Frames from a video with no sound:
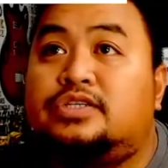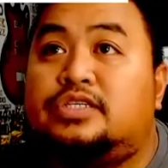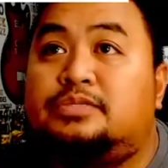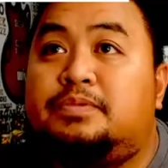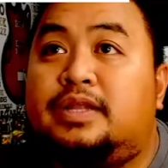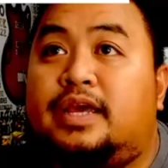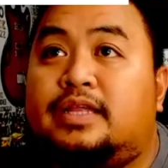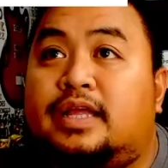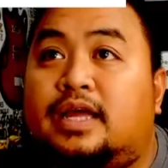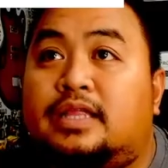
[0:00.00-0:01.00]
just play like
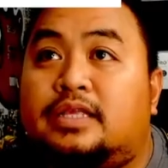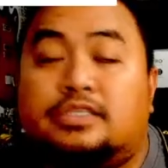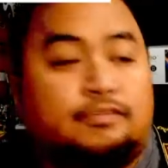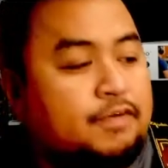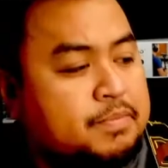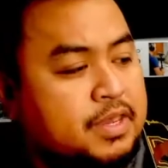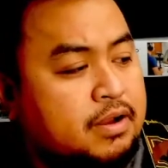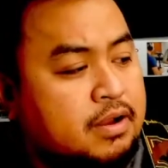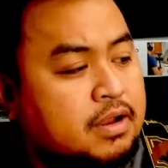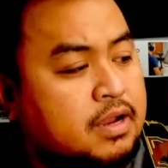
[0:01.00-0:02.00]
that so from
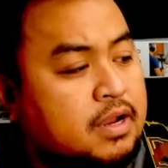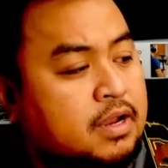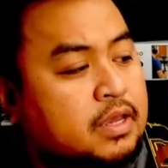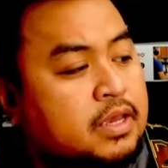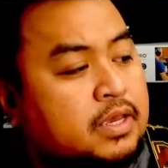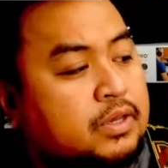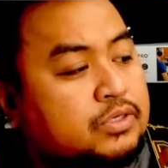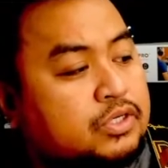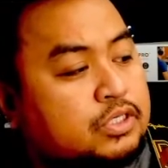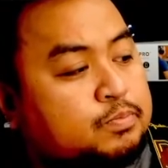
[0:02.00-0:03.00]
here you
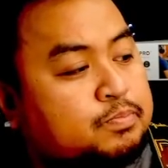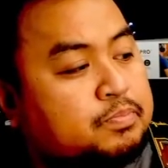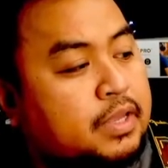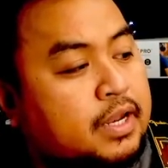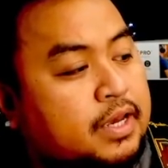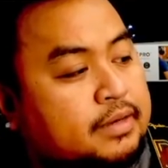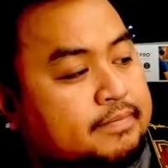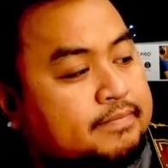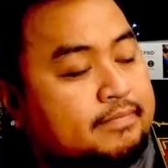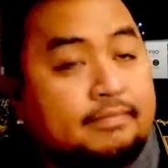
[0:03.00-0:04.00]
just play like
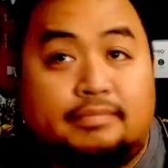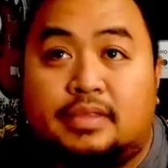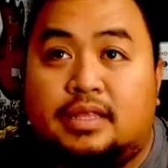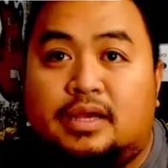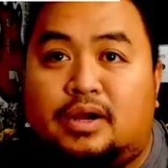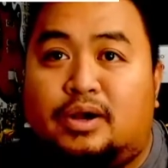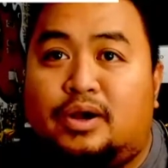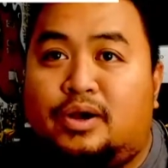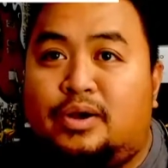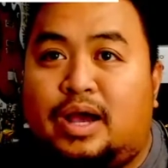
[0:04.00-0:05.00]

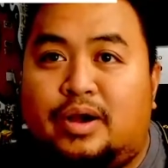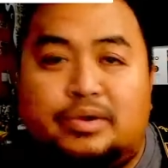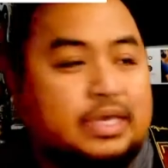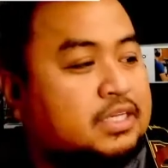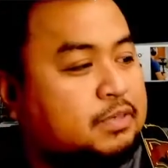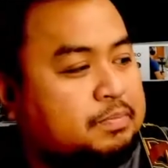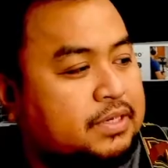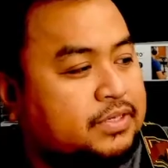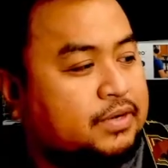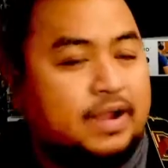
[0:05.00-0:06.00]
oh how easy
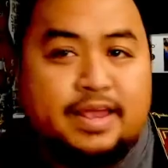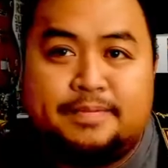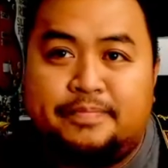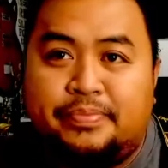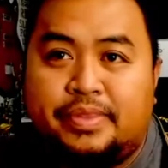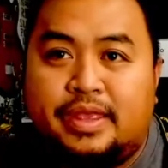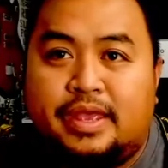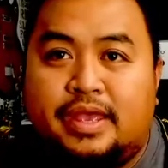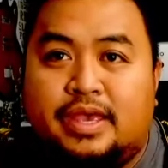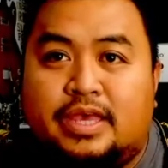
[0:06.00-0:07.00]
peasy right
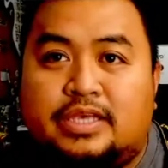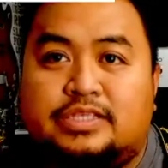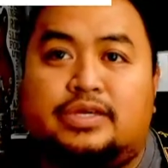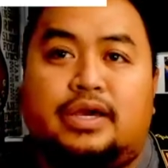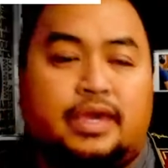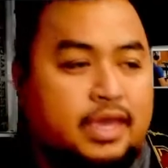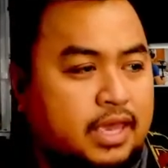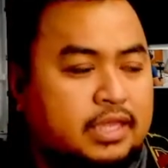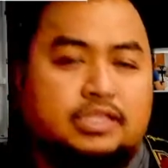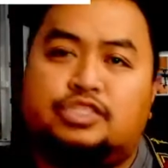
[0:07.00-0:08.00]
so
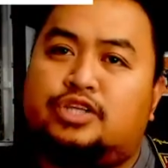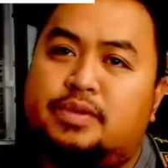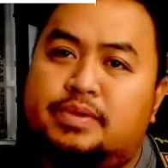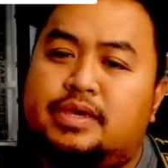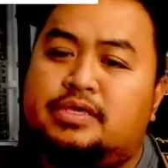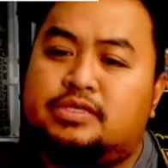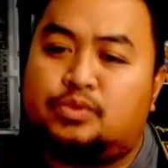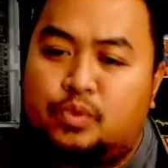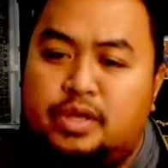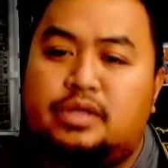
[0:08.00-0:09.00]
again the strumming
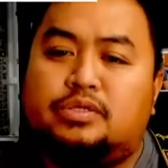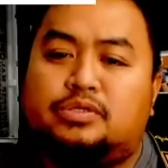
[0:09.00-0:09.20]
is one